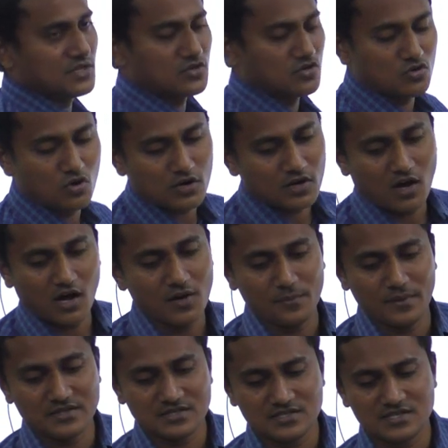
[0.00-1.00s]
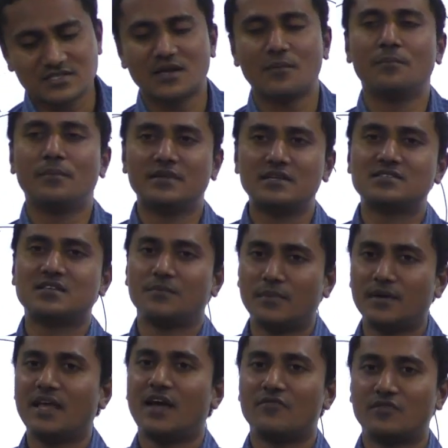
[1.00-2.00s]
That too, not all places. At some places,
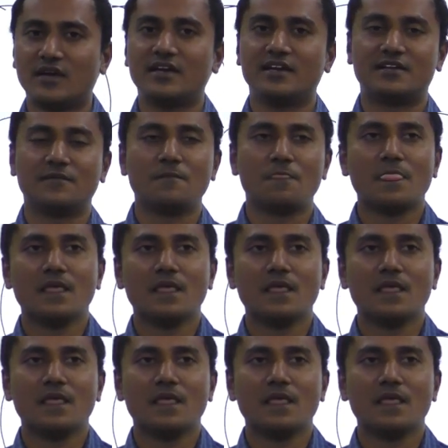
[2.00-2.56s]
somebody have dug it.